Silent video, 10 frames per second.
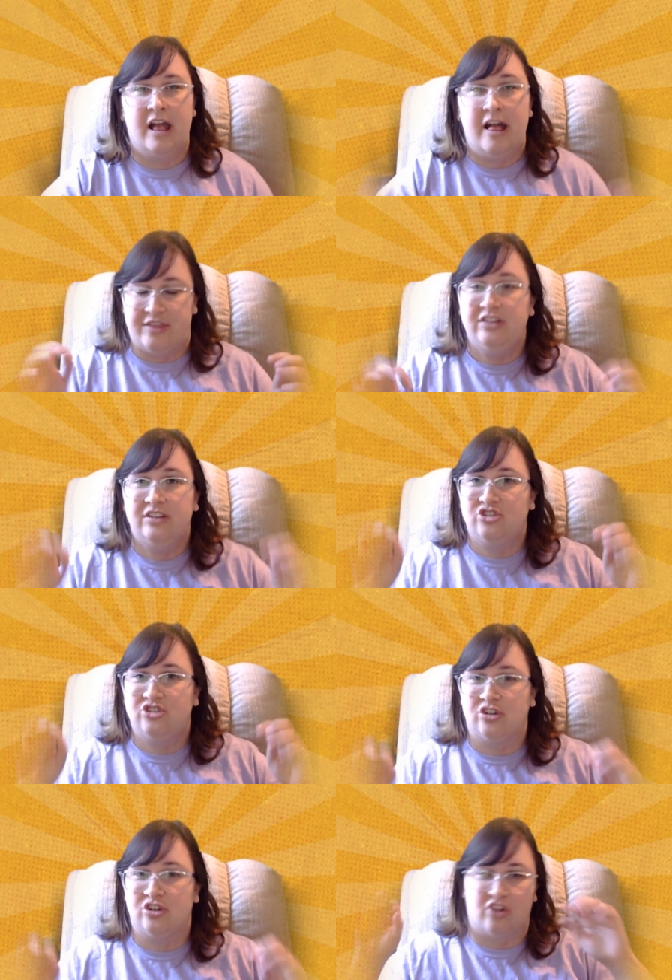This is
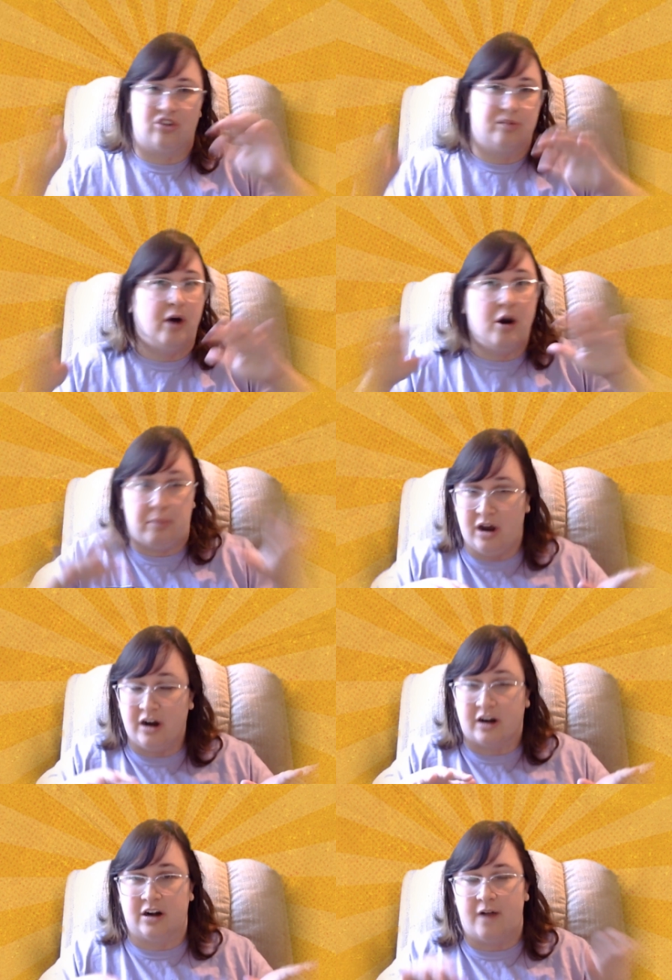just a small
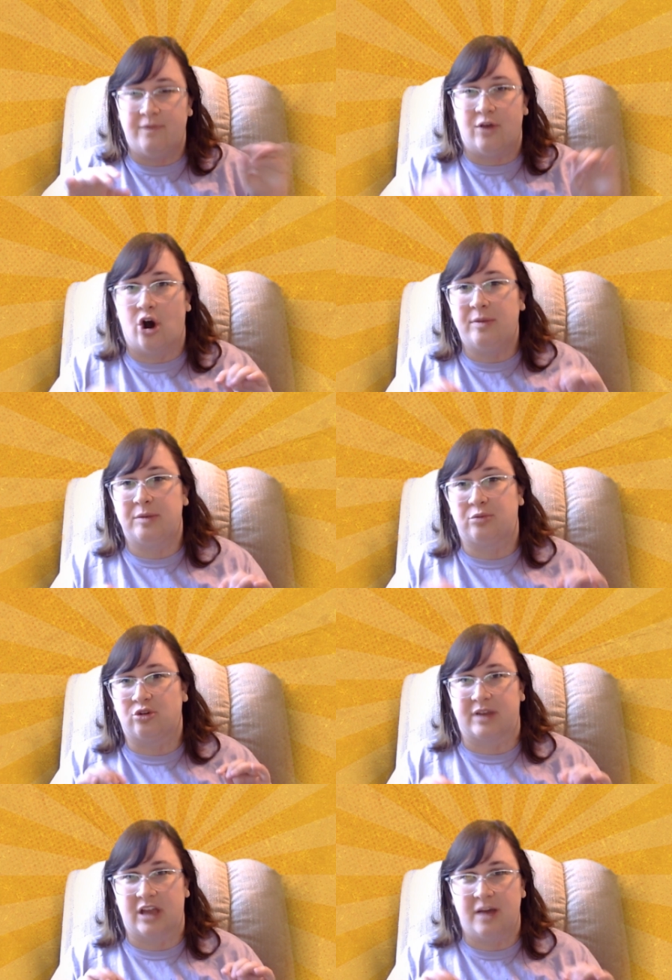part of the home
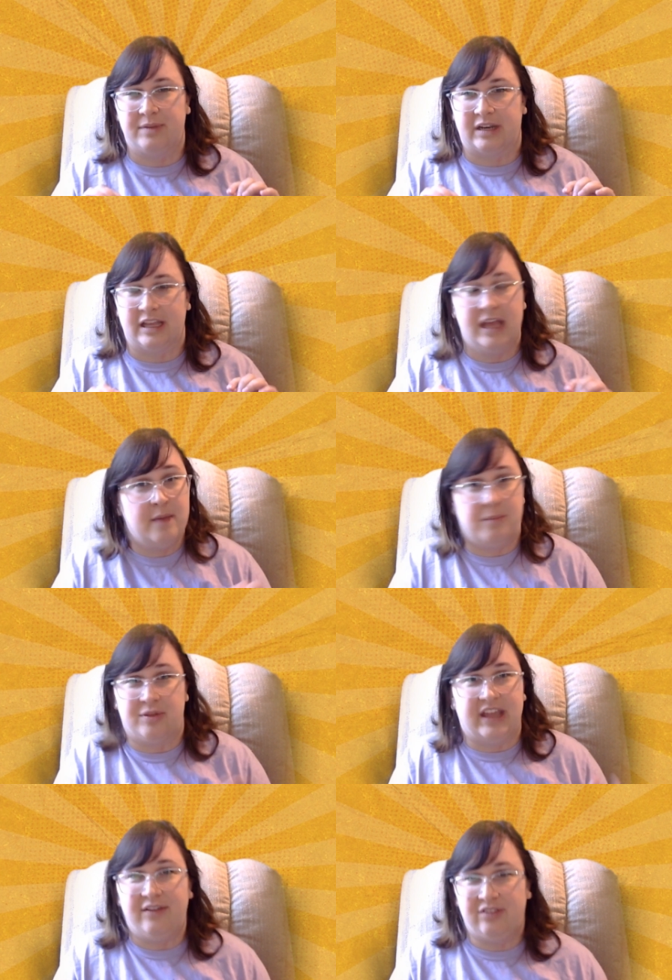improvement company, but
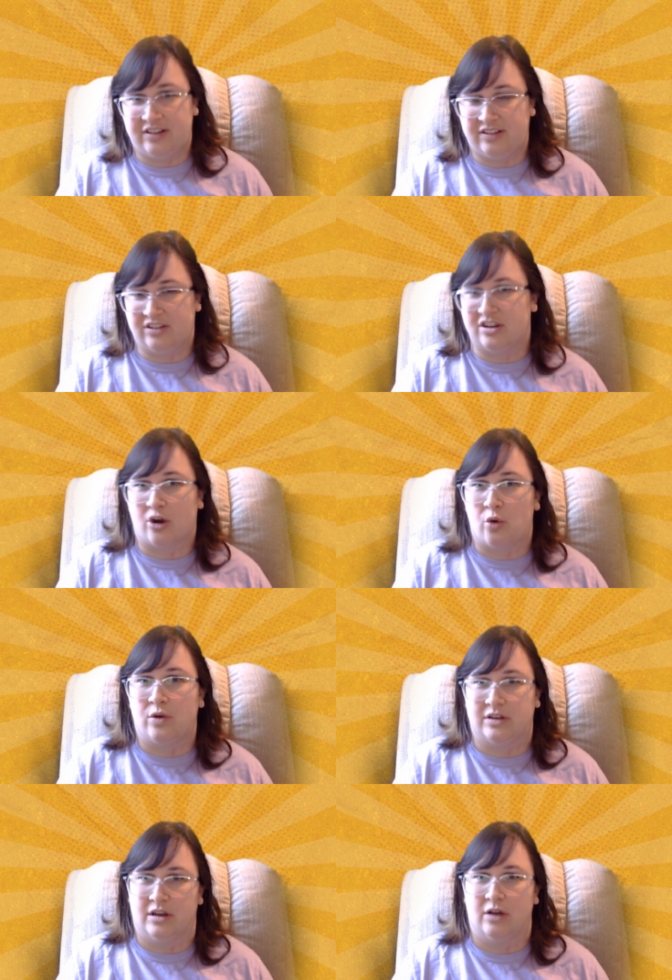the FCC is not going
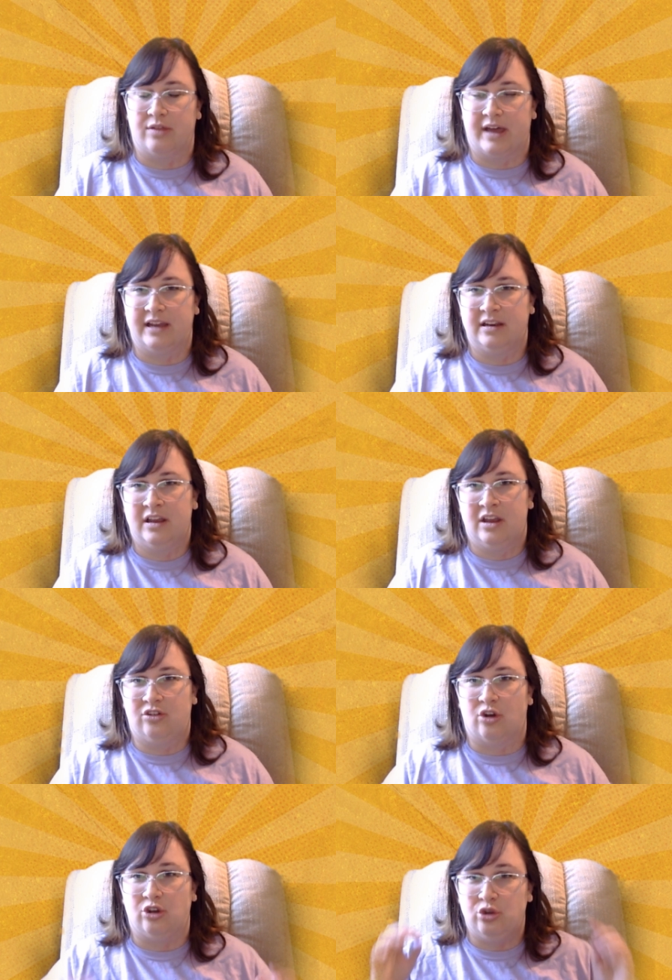to know that.
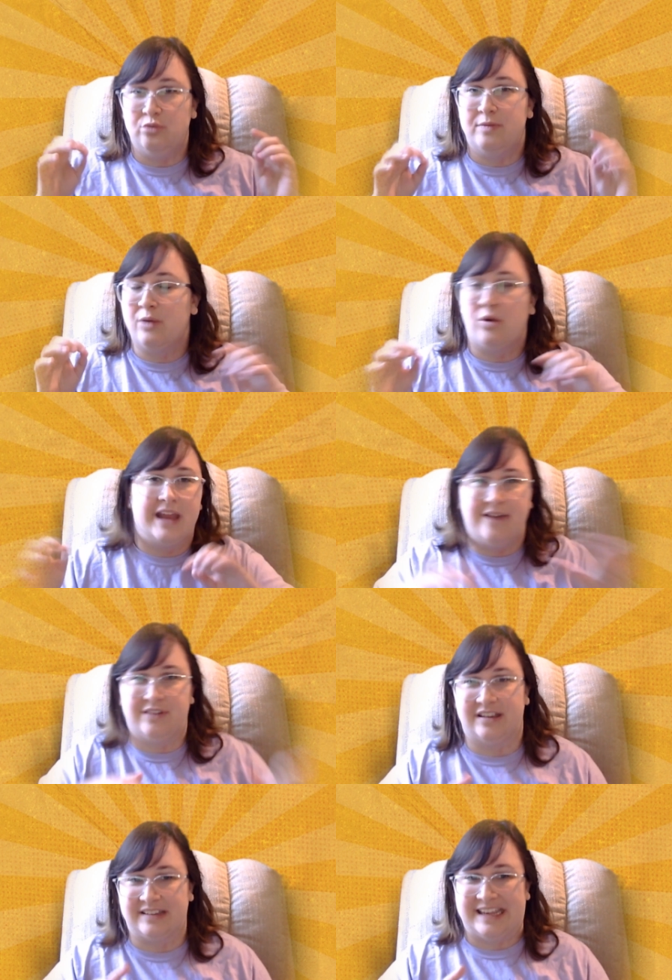So you may want to have a
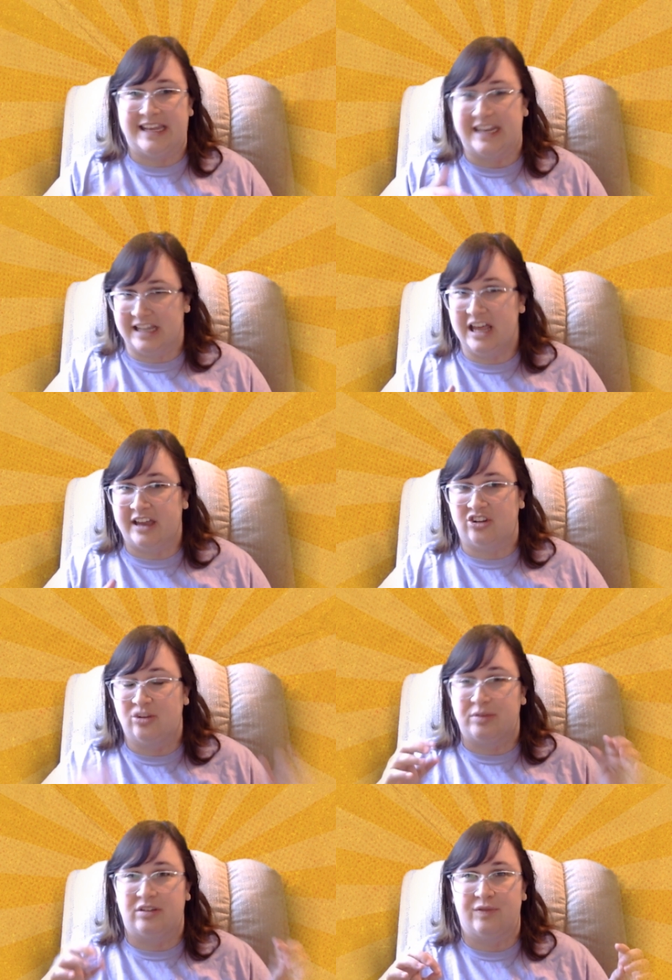designated line
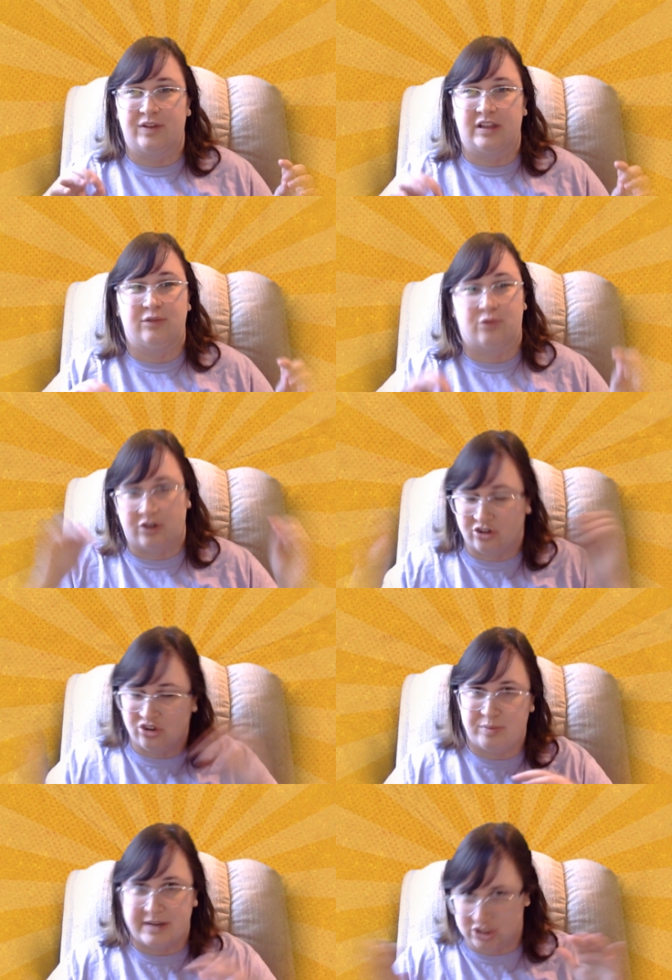specifically for your
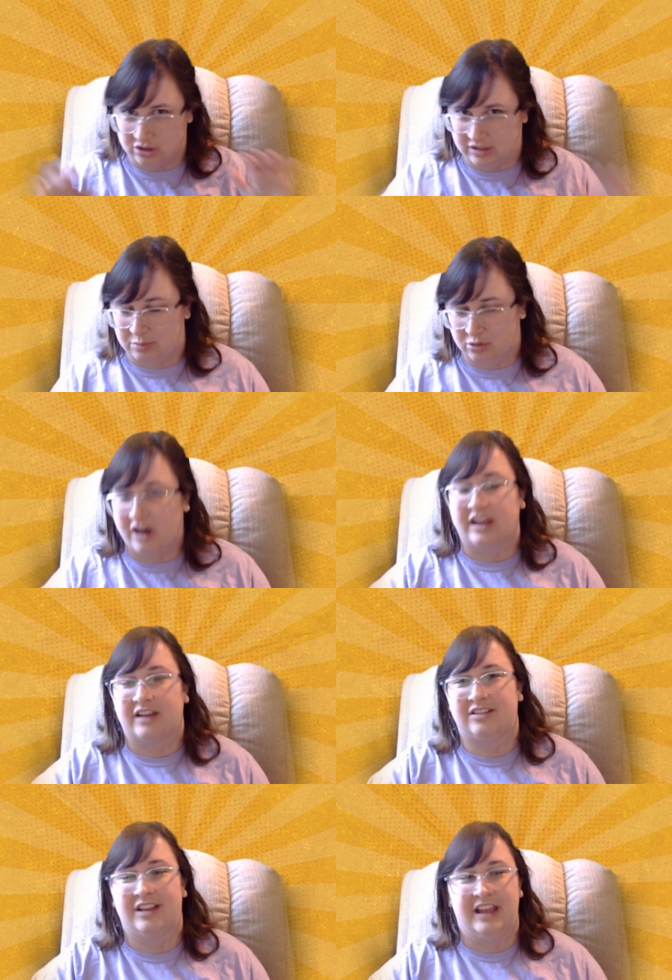specialty
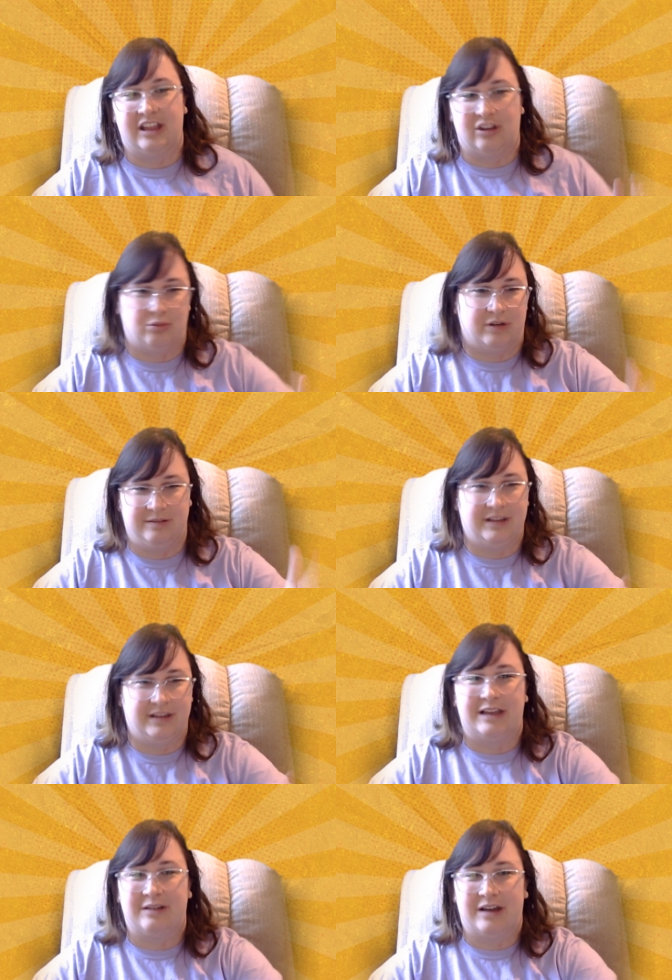products, is what,
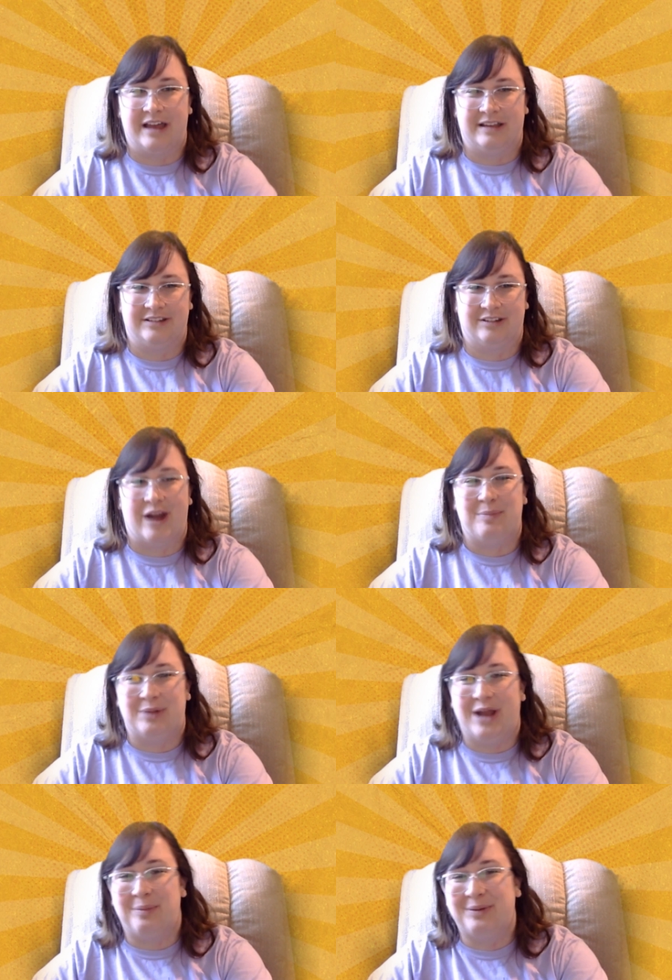like, I to wrap it up.